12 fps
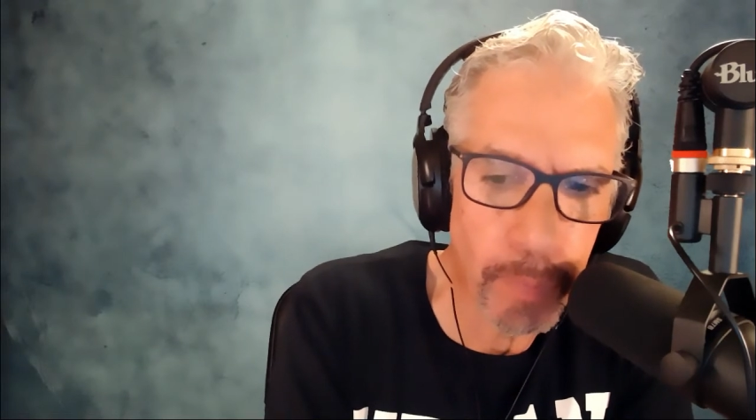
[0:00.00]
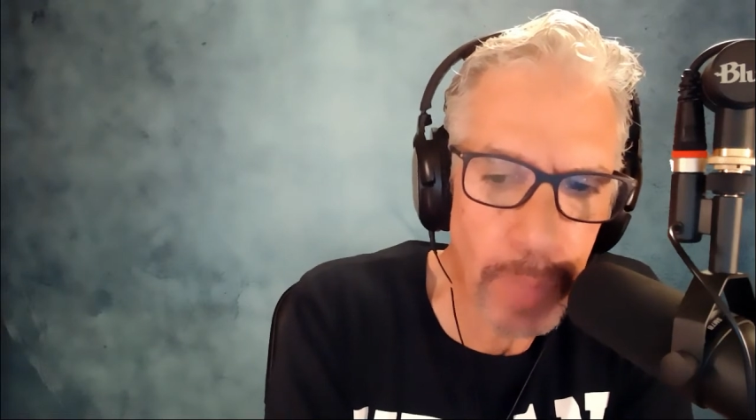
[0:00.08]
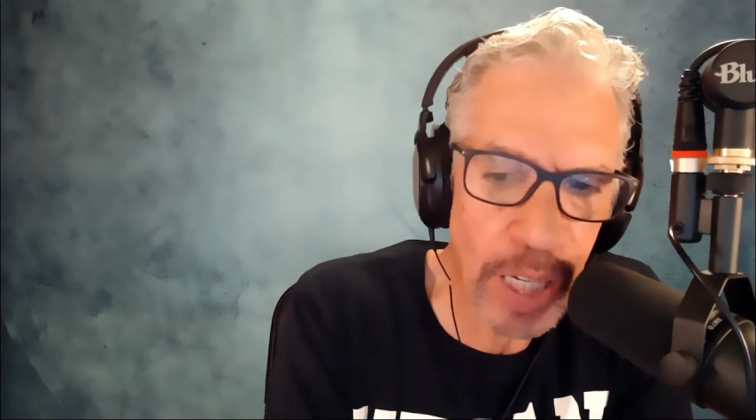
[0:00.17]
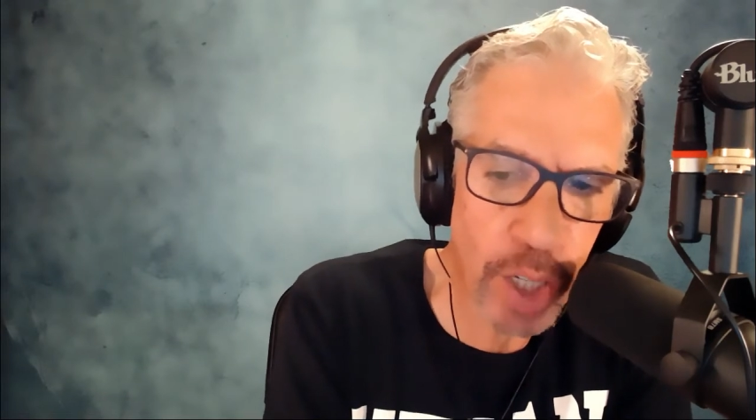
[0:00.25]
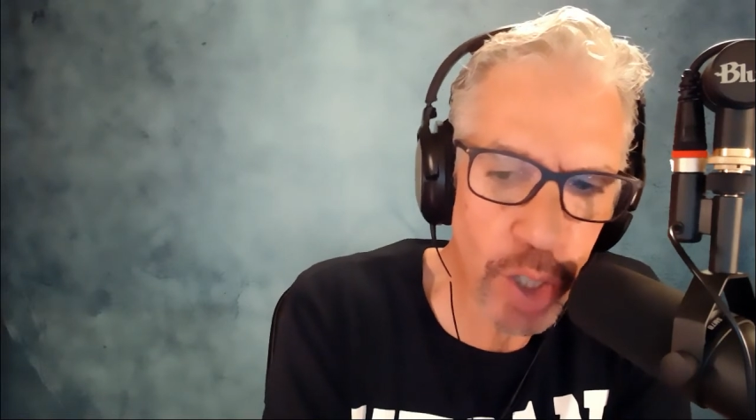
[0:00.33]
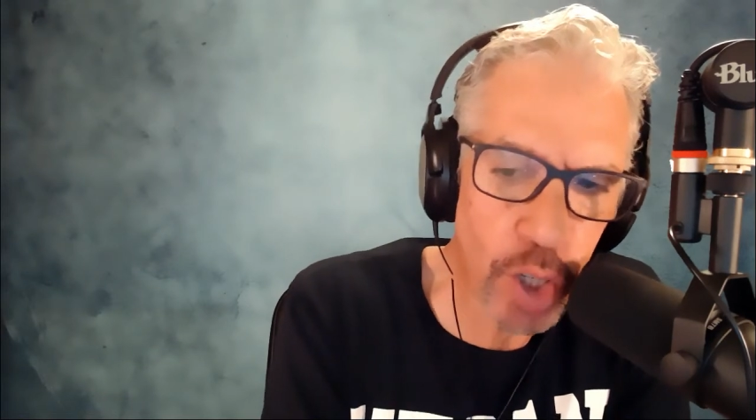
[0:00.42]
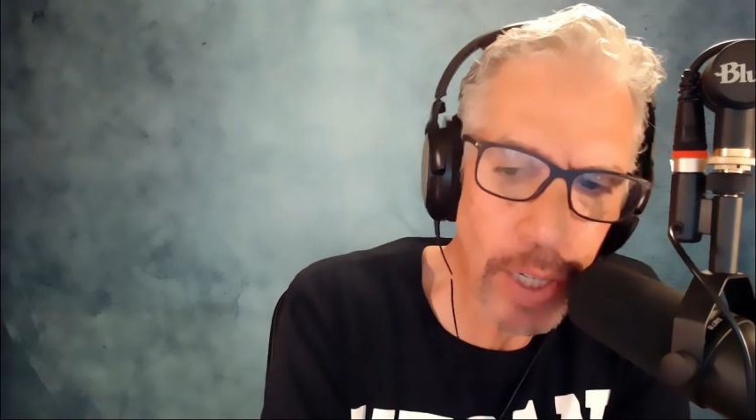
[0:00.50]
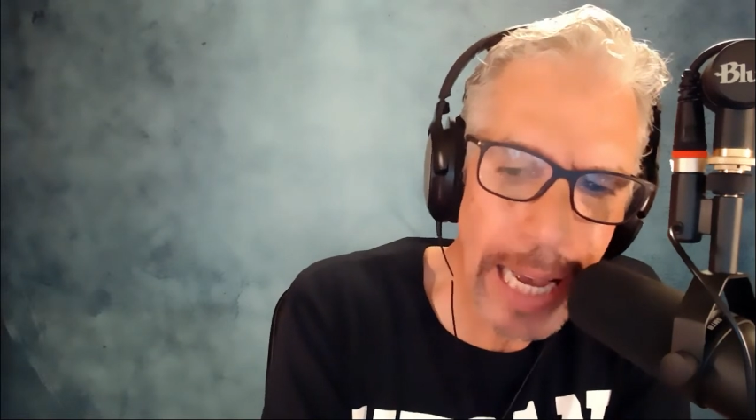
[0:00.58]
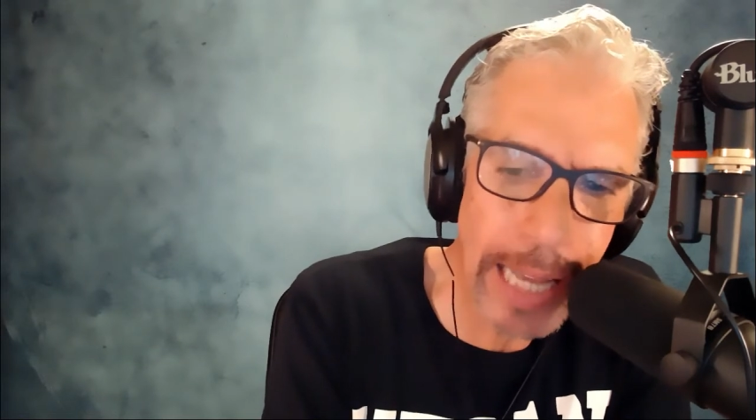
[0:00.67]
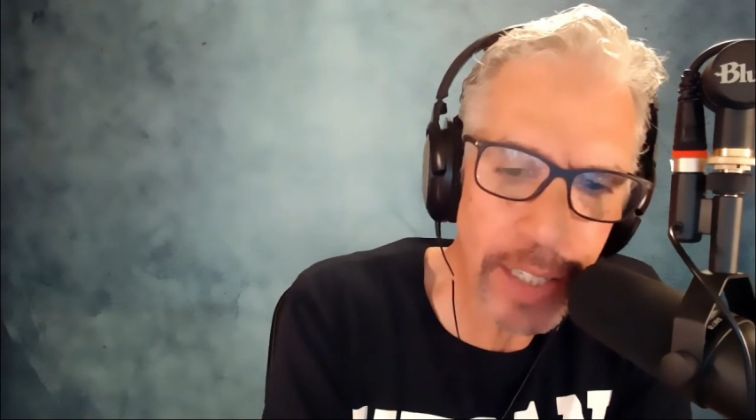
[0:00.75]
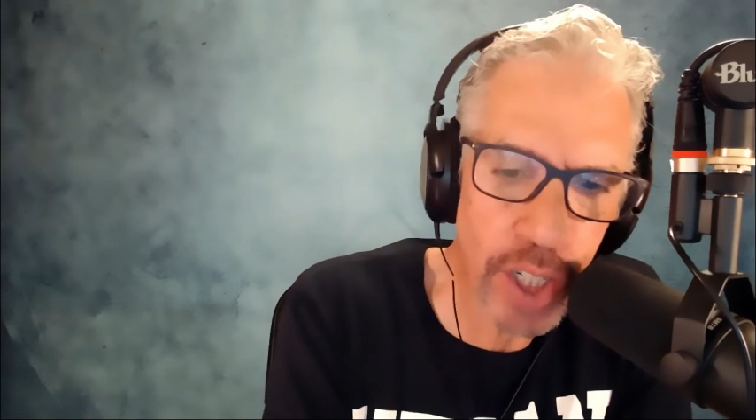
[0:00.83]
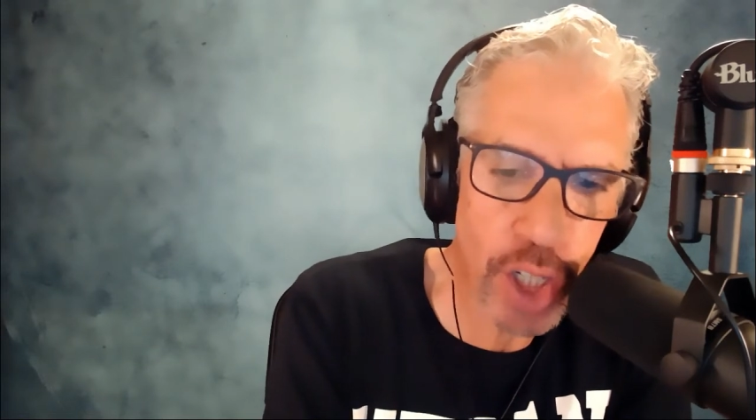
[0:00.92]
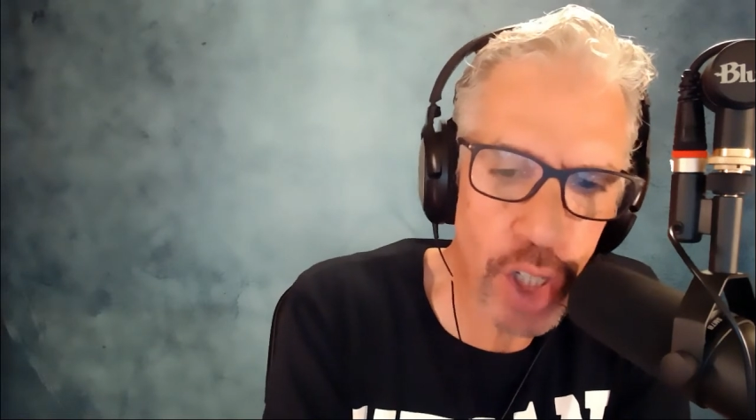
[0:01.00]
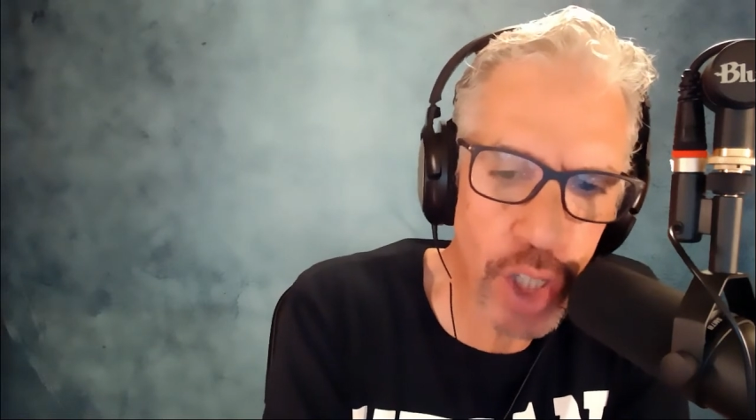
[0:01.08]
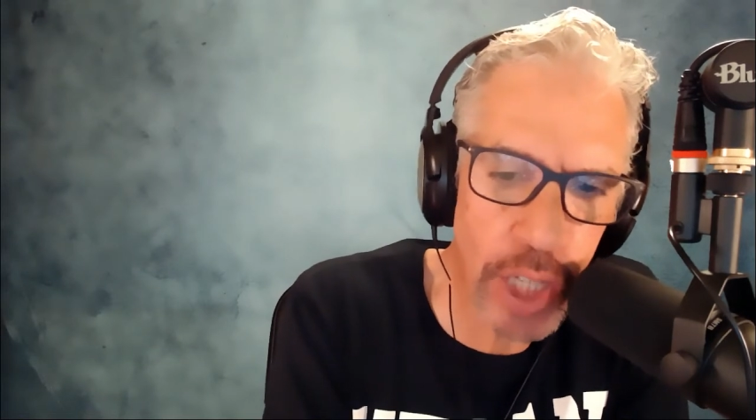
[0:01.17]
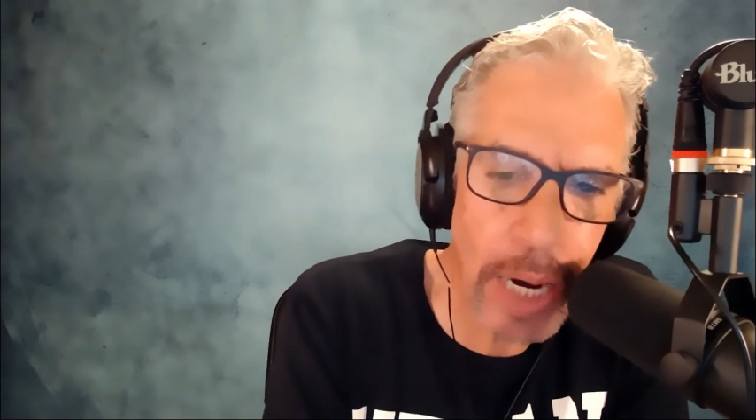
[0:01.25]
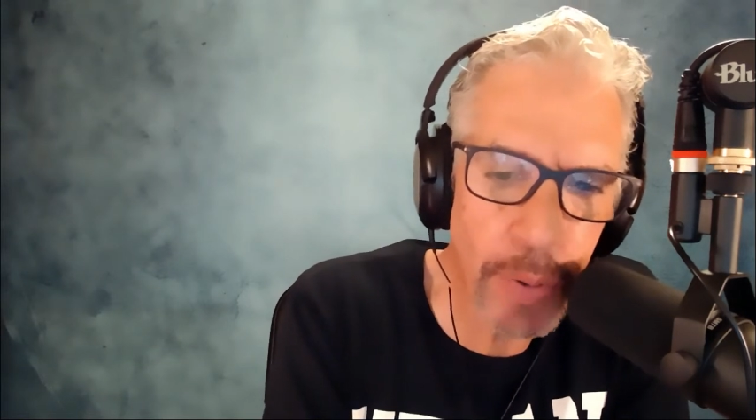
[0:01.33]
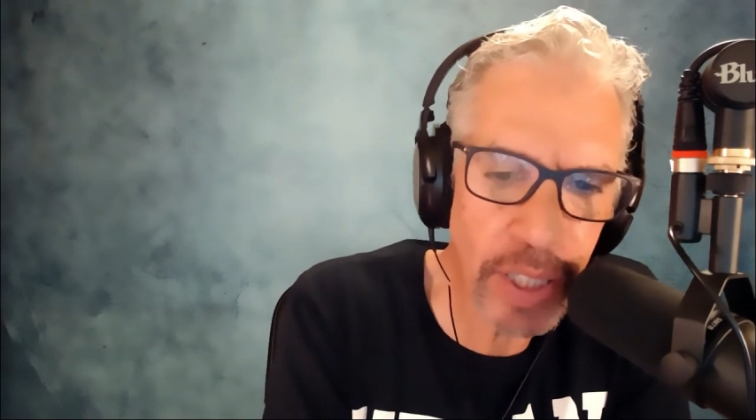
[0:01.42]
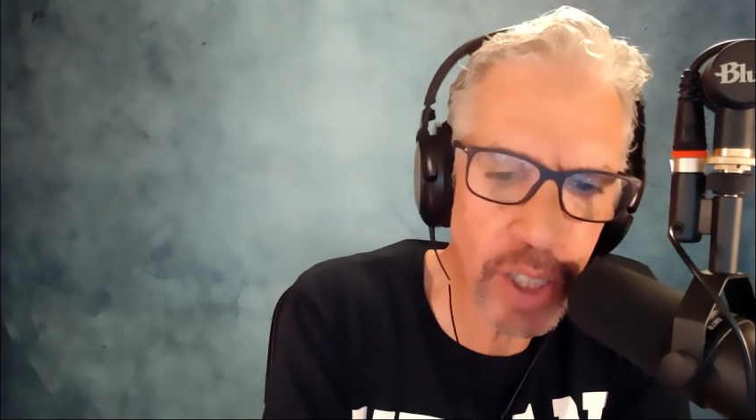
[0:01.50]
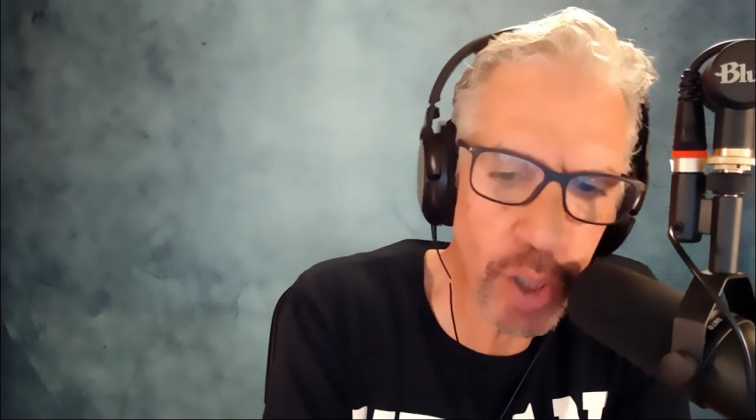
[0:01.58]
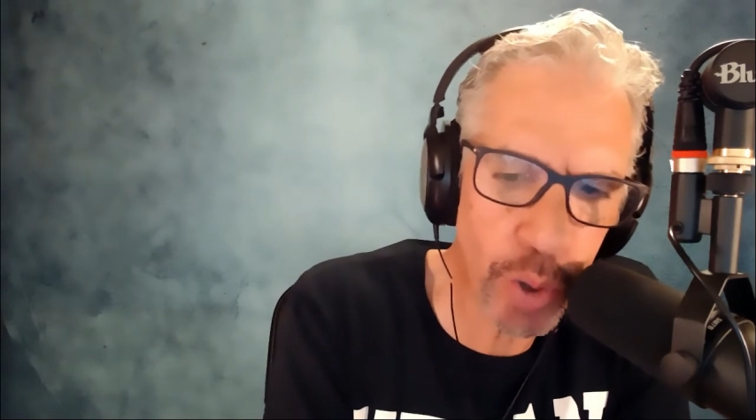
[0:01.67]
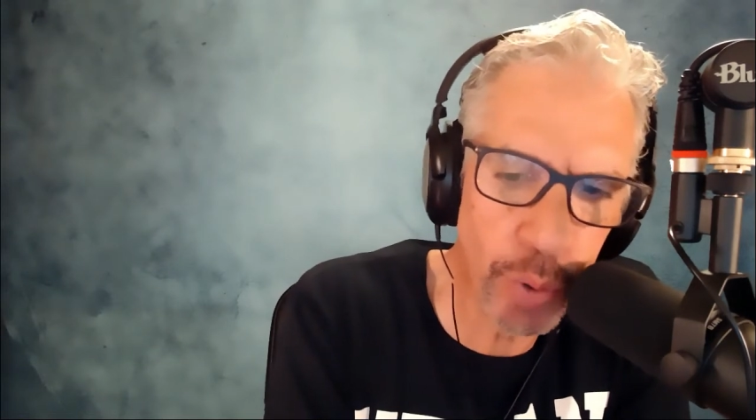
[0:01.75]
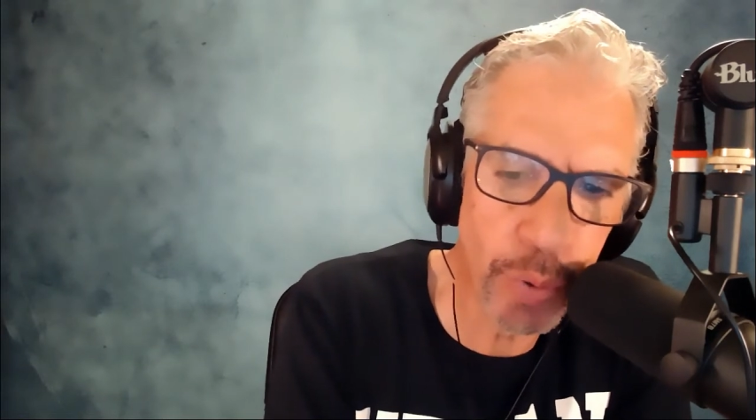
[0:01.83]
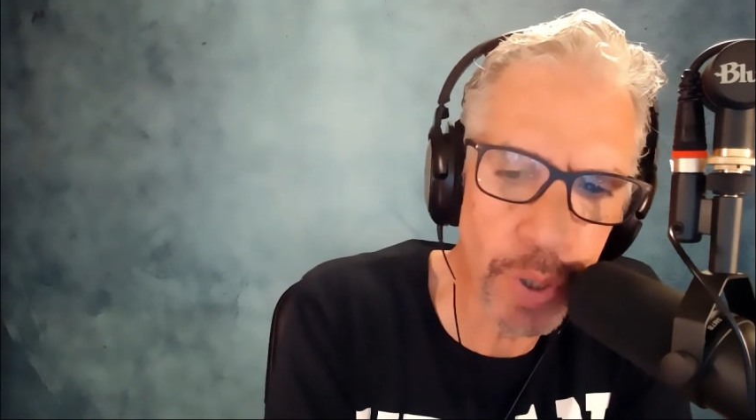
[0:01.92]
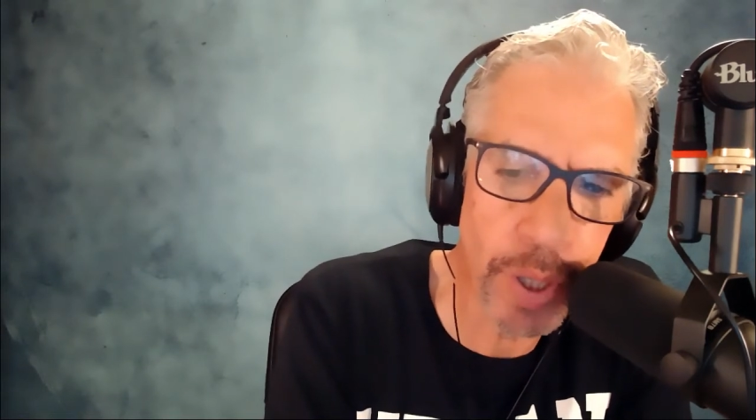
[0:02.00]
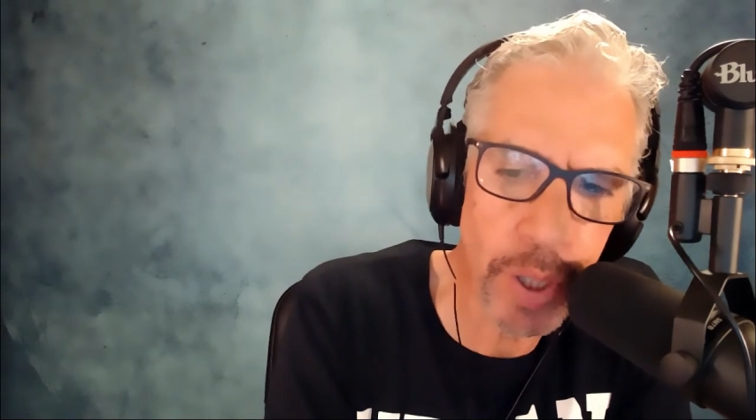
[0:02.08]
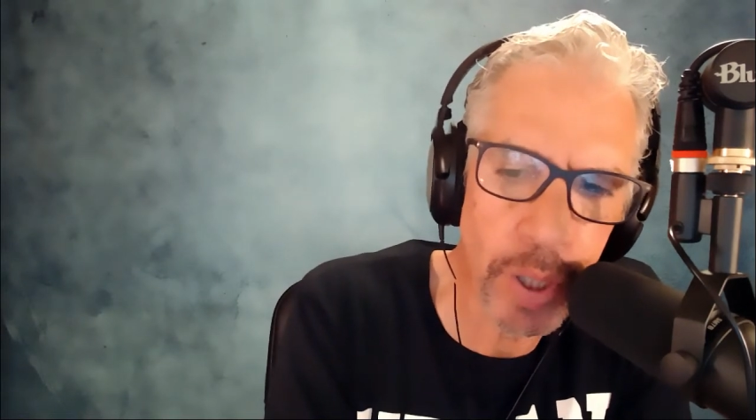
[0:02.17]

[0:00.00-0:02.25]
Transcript: because you're not sharing the truth.